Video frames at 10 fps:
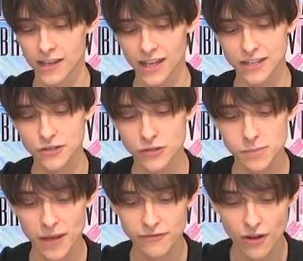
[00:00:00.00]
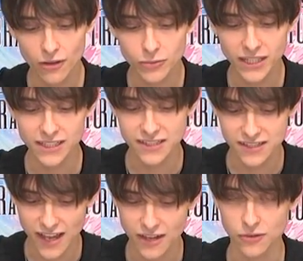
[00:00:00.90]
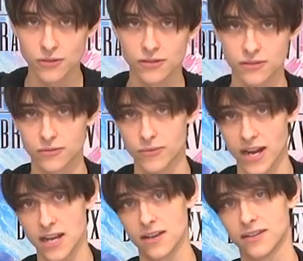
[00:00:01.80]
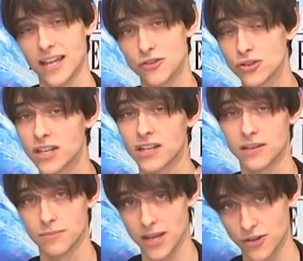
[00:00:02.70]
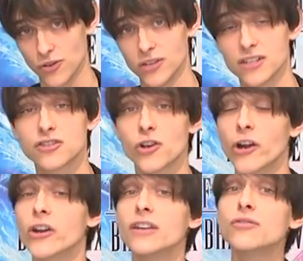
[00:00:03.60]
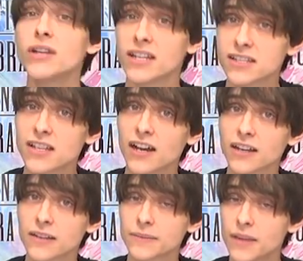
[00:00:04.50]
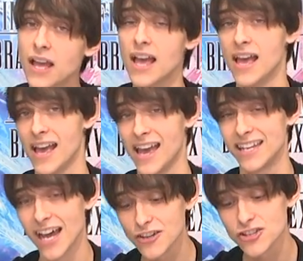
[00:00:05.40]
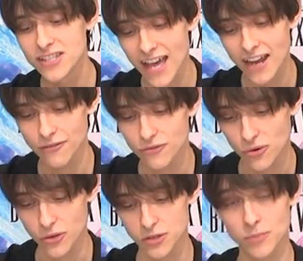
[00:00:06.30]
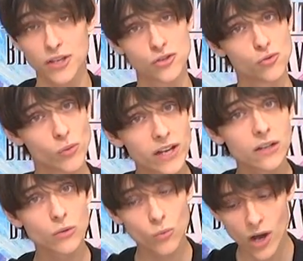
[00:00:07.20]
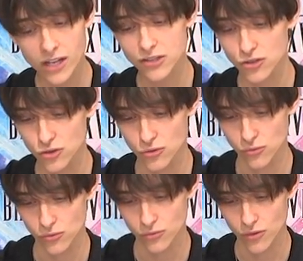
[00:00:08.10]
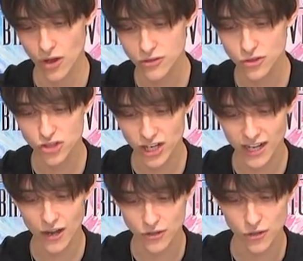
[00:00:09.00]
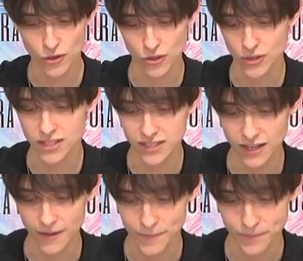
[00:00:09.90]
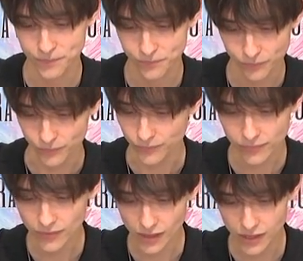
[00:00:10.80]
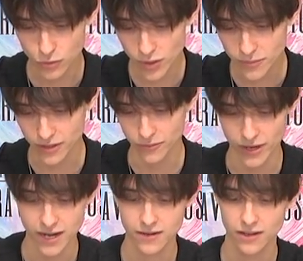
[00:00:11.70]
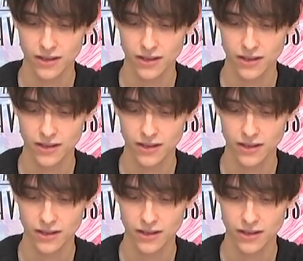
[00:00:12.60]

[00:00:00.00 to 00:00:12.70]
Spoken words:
And so it's by following this cycle, right, that you can make your units stronger if you get stuck. And not just that, of course, but you will want to also check out your unit's equipment, right?